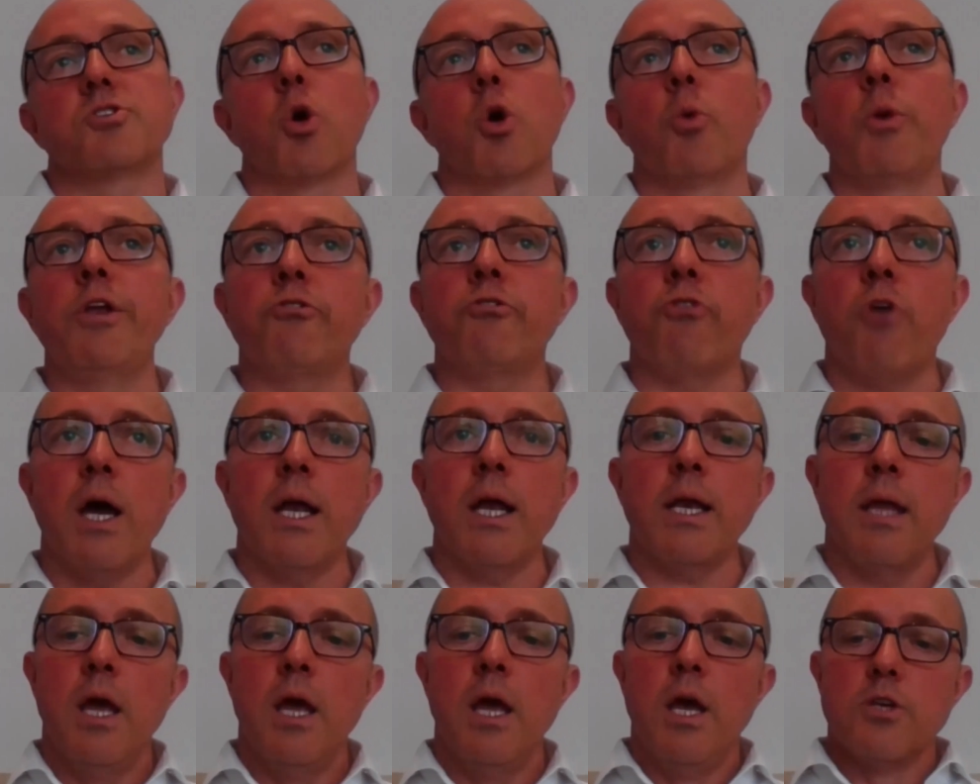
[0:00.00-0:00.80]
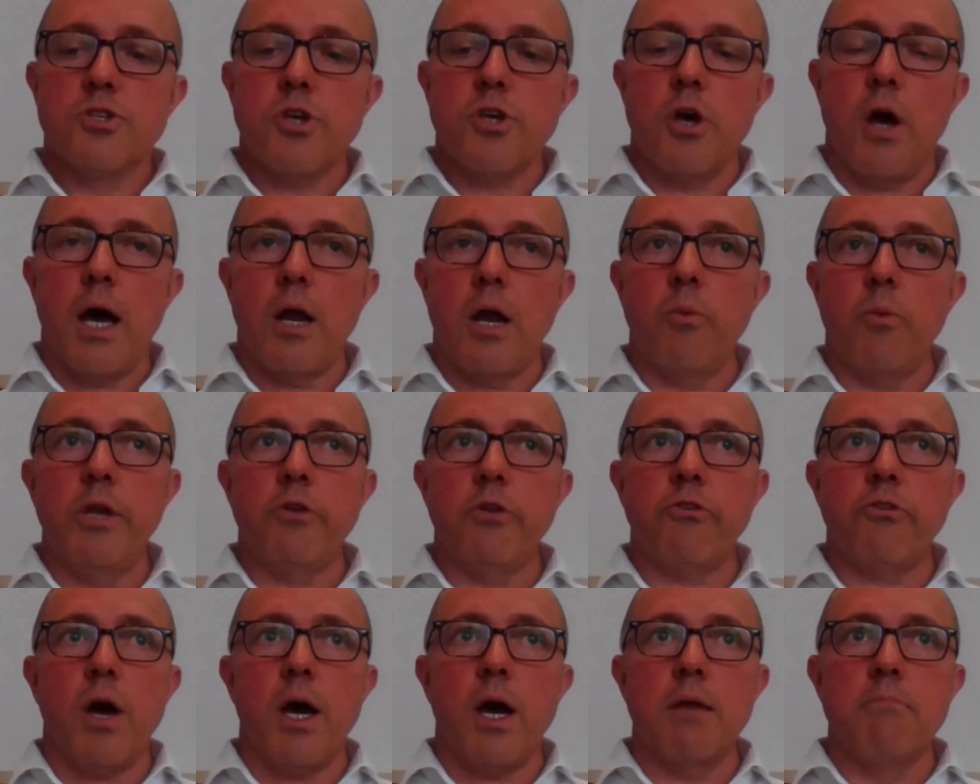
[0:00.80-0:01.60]
So how do
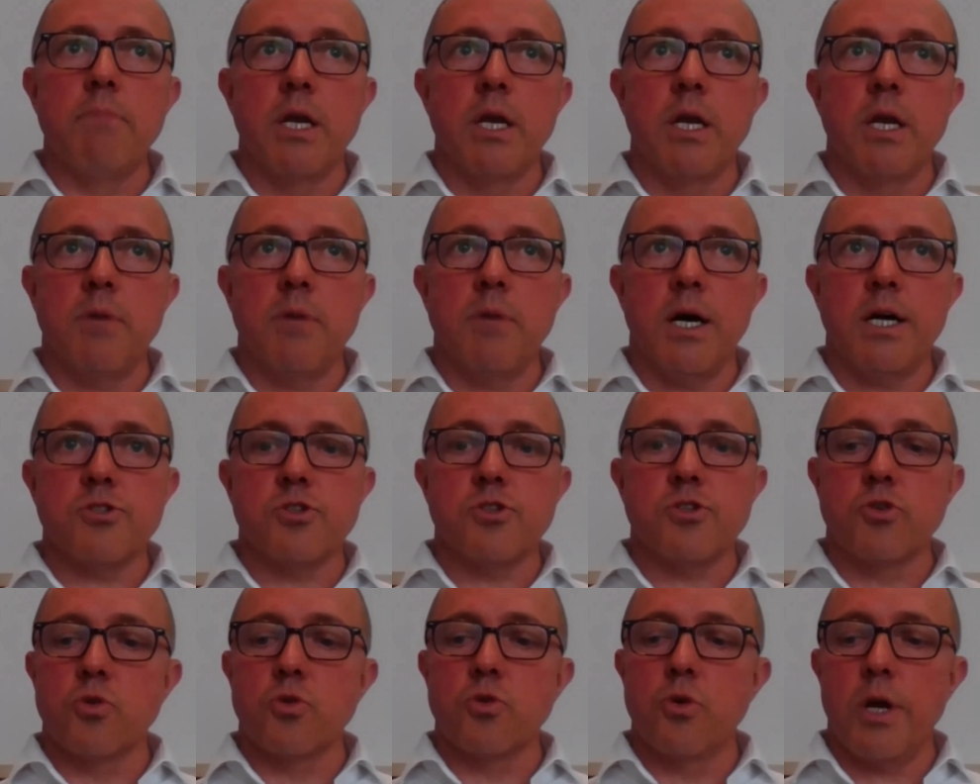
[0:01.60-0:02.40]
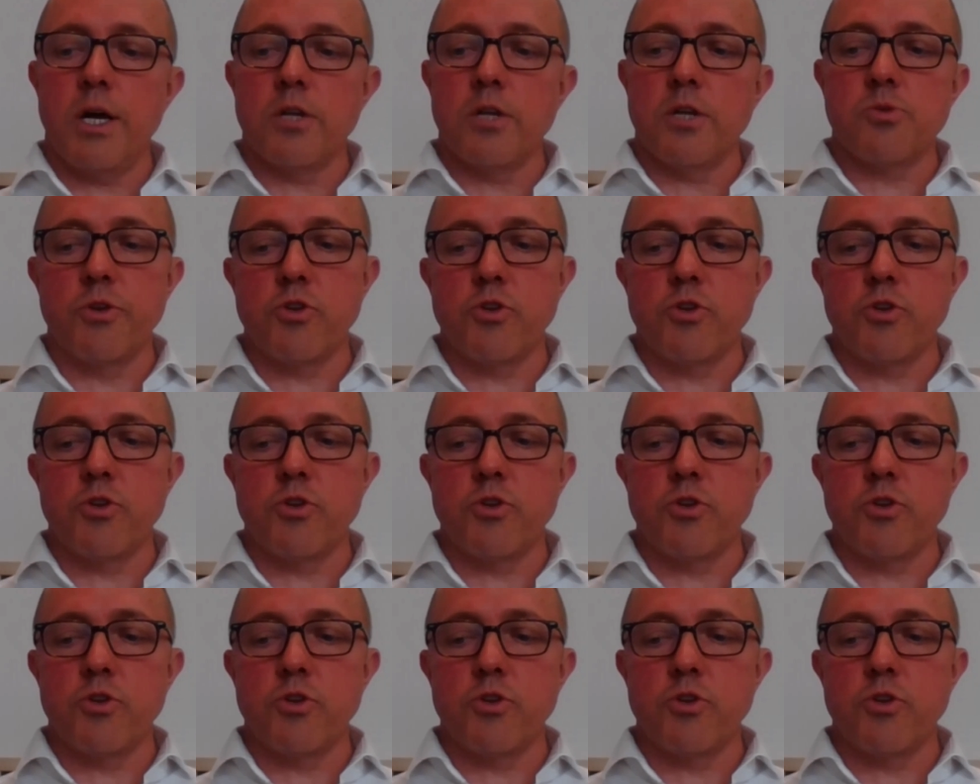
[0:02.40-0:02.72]
we try and minimize the drawdowns?